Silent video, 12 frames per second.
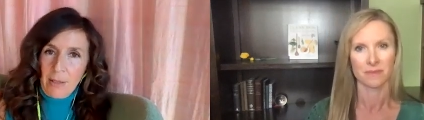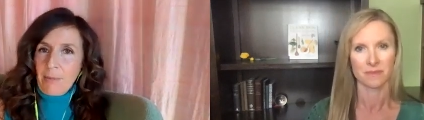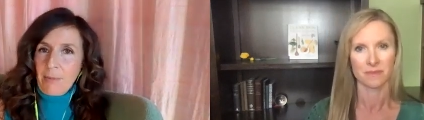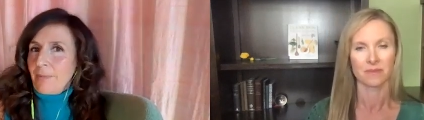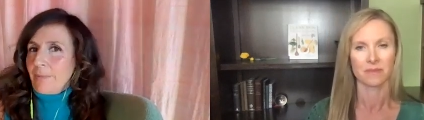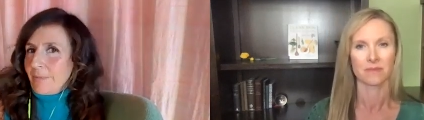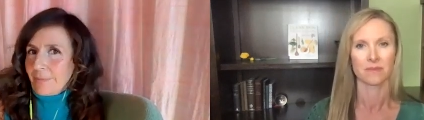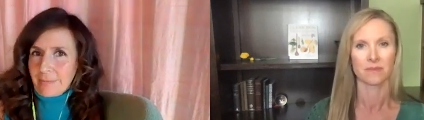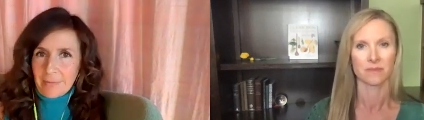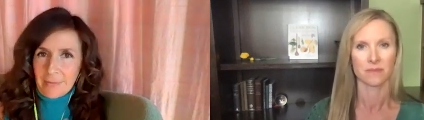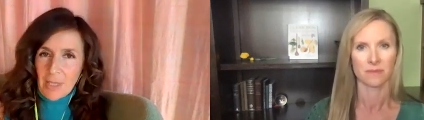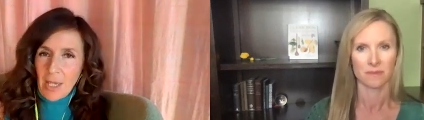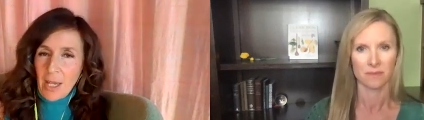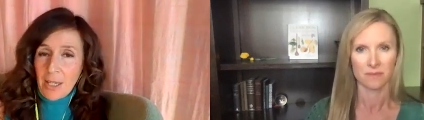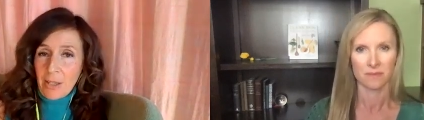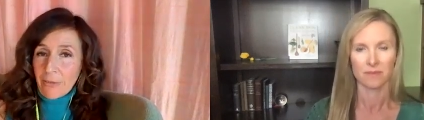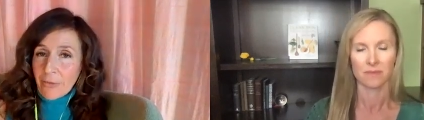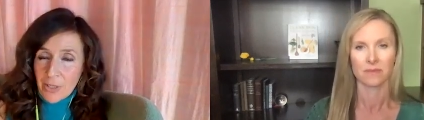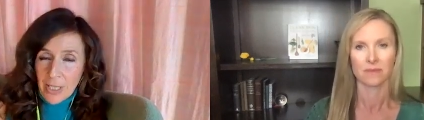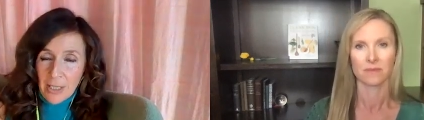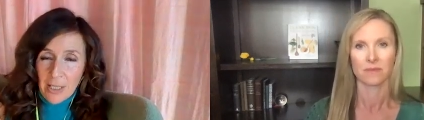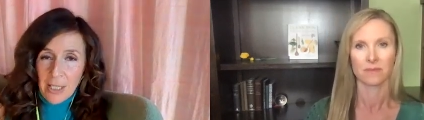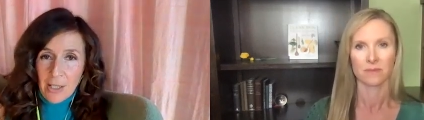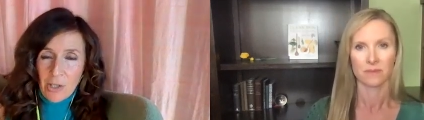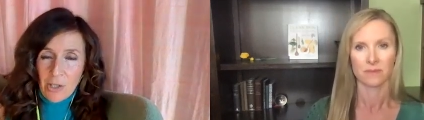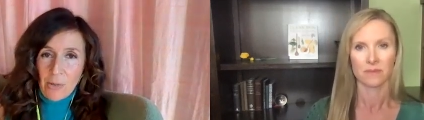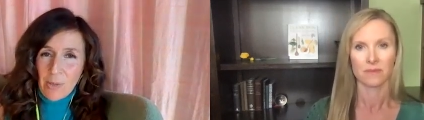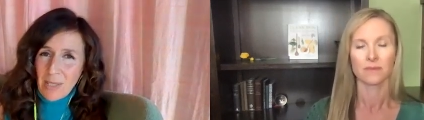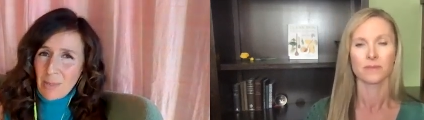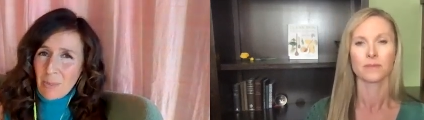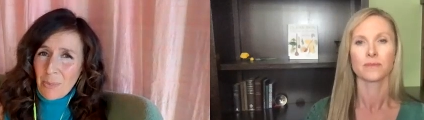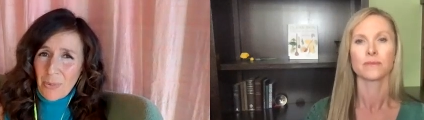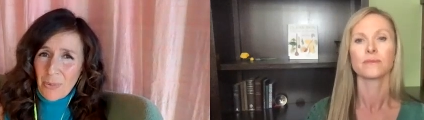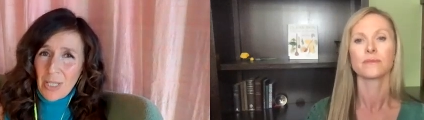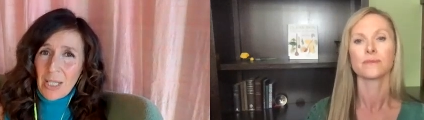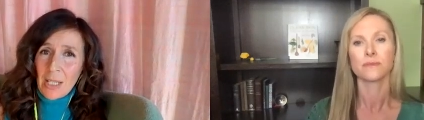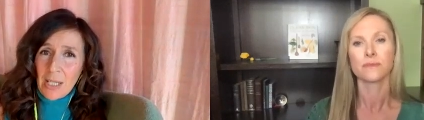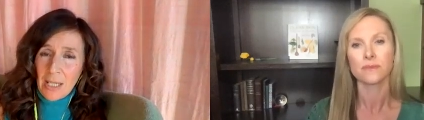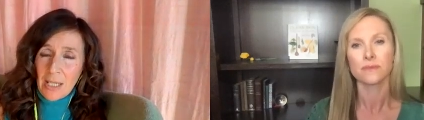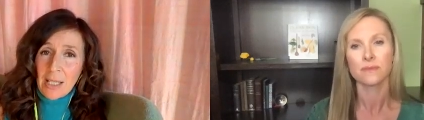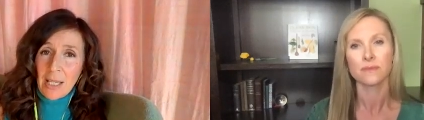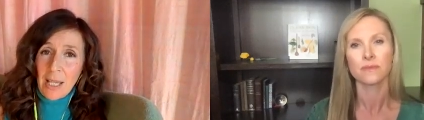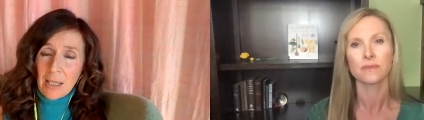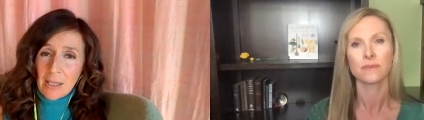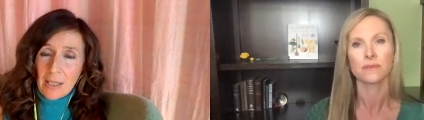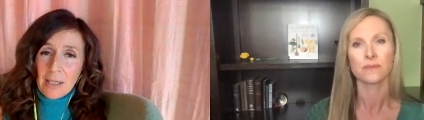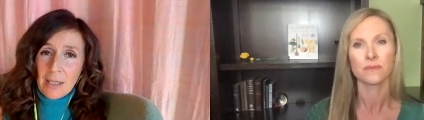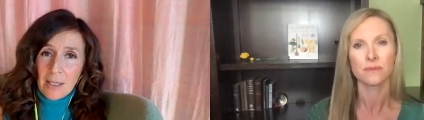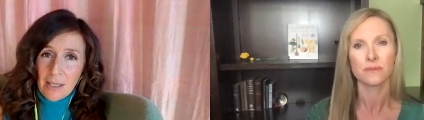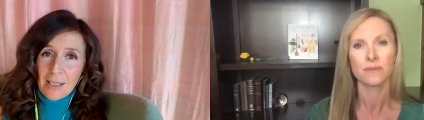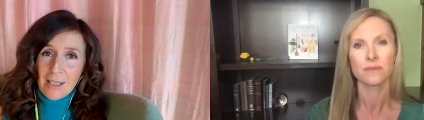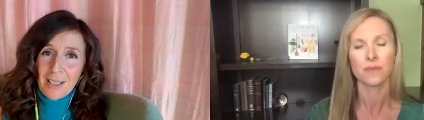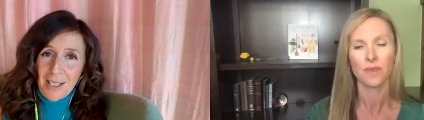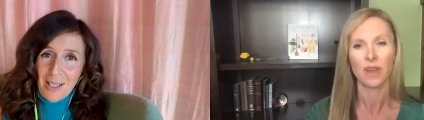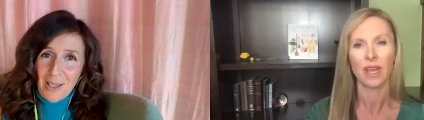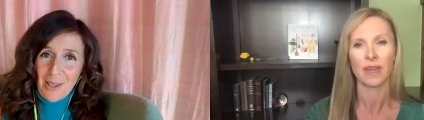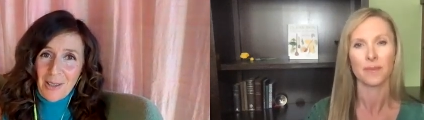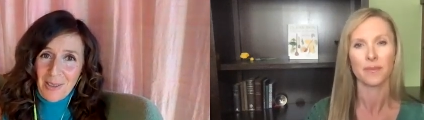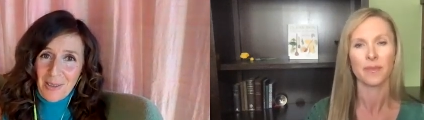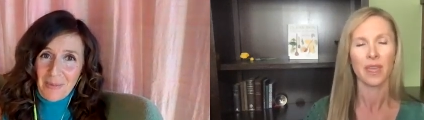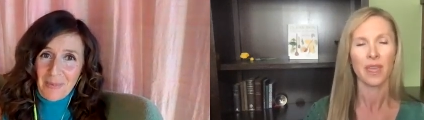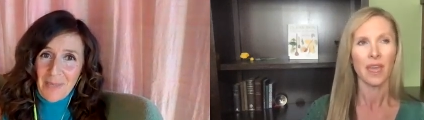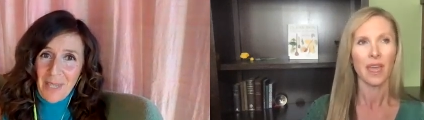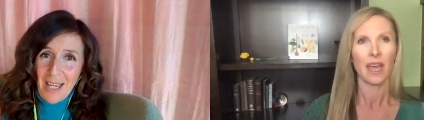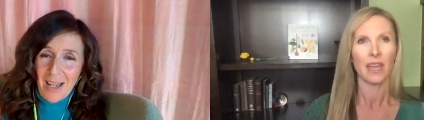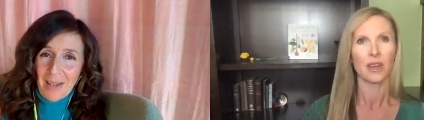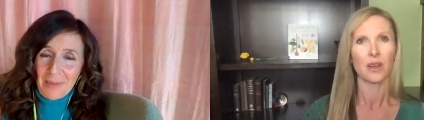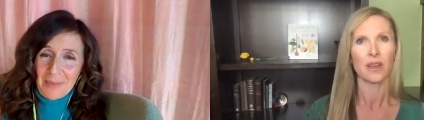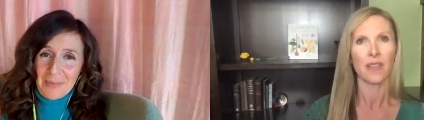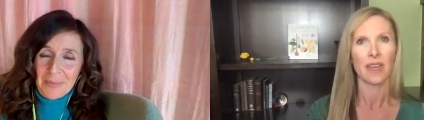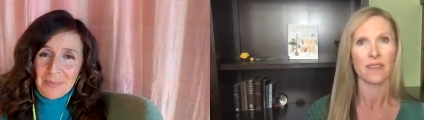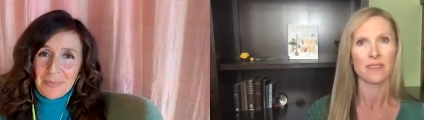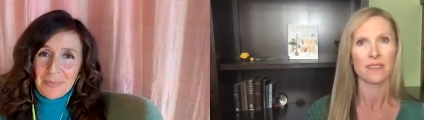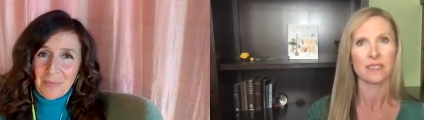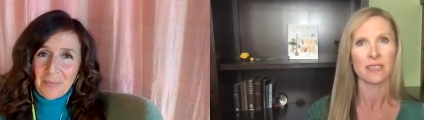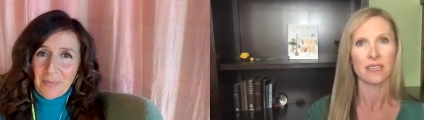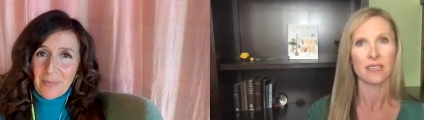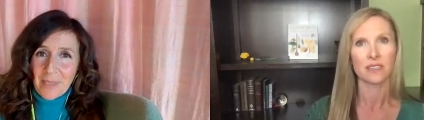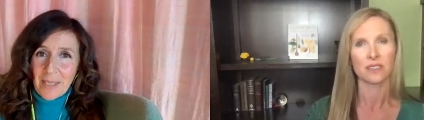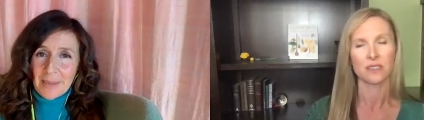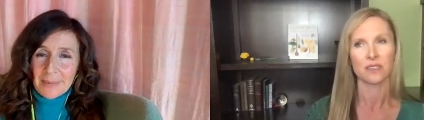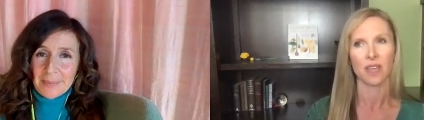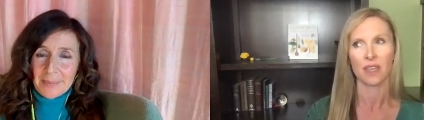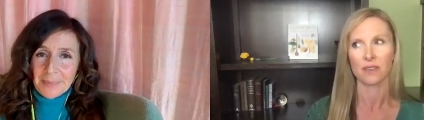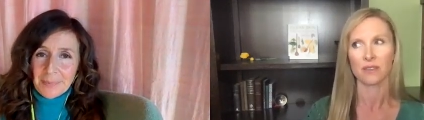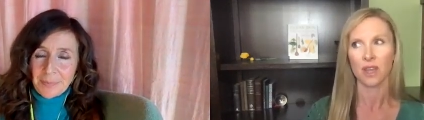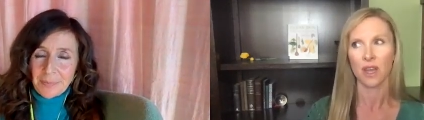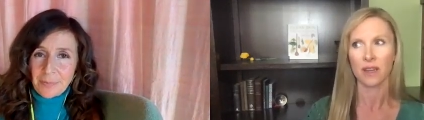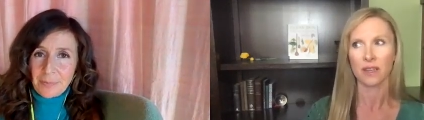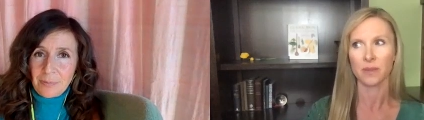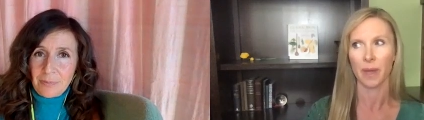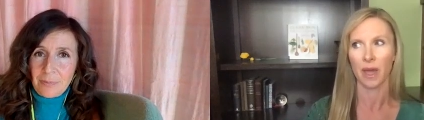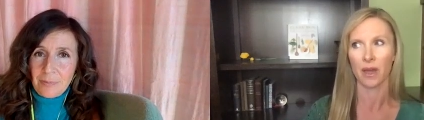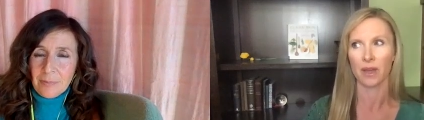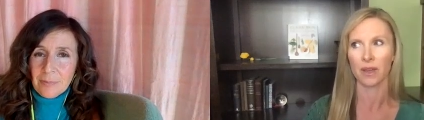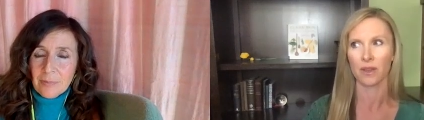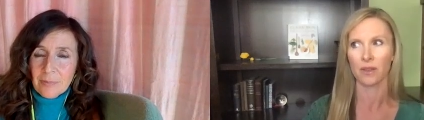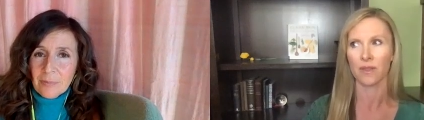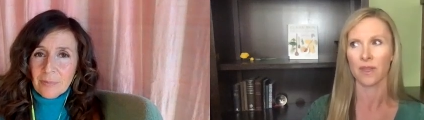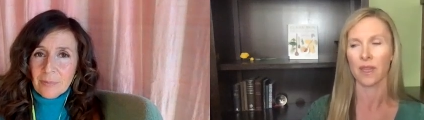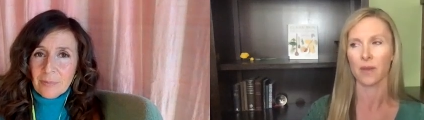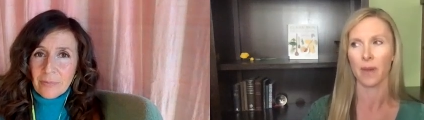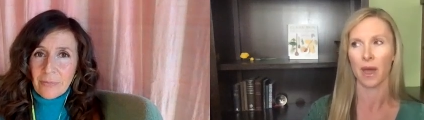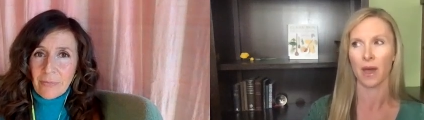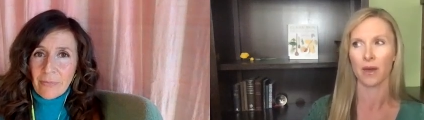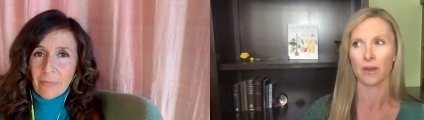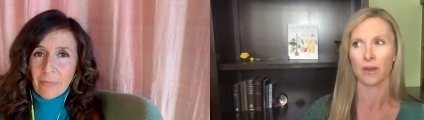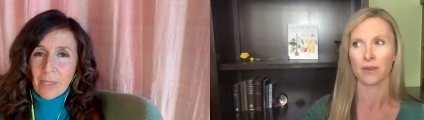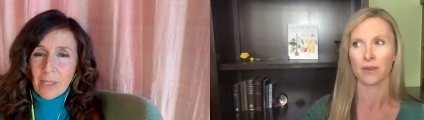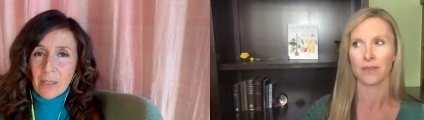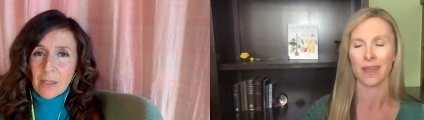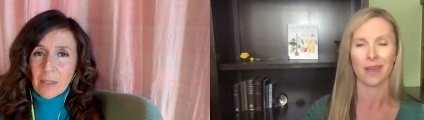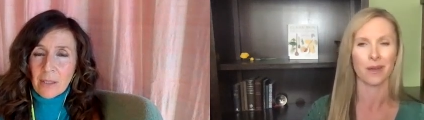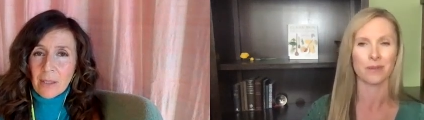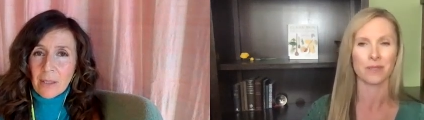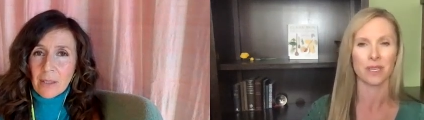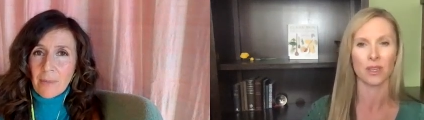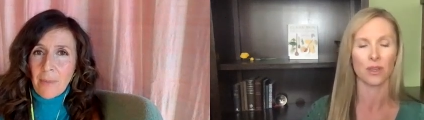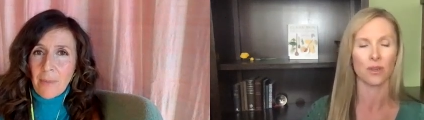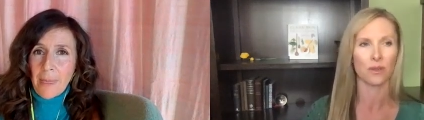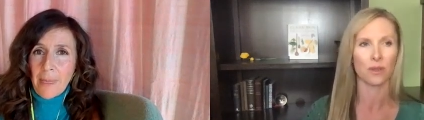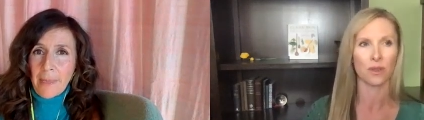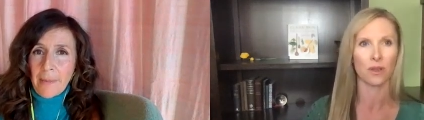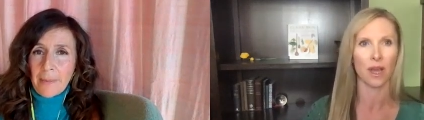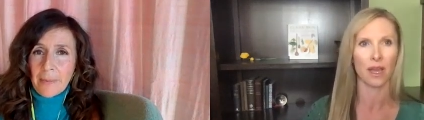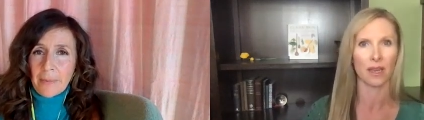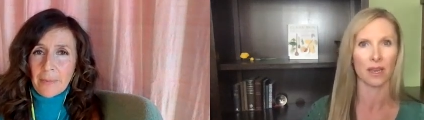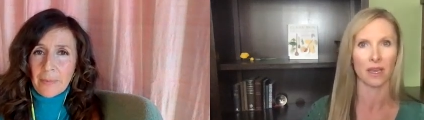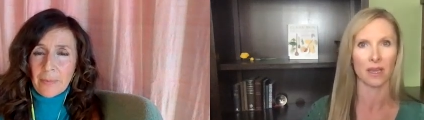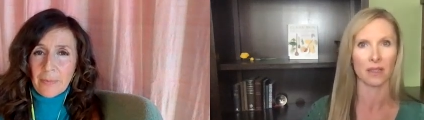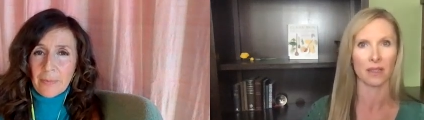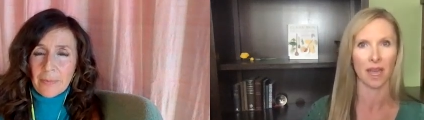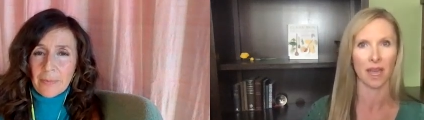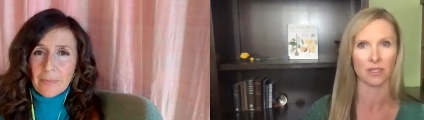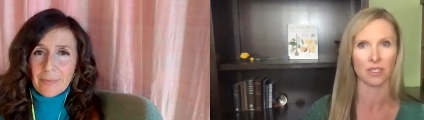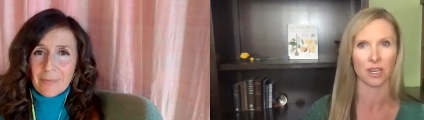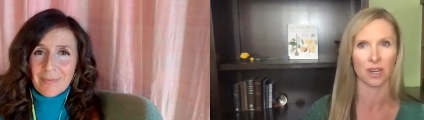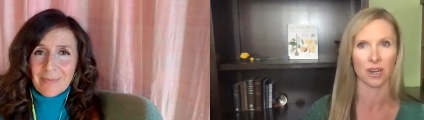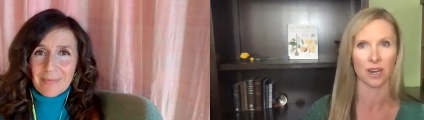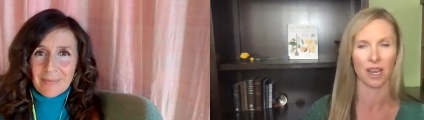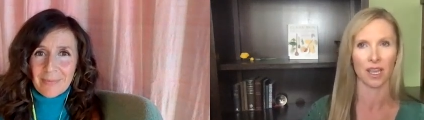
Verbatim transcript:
Speaker 1: and uh, infertility issues. It's pretty intense. Right. Yeah. You know, a lot
Speaker 2: of the skin issues that you talked about, and you think about, like I was in U- Uganda last year,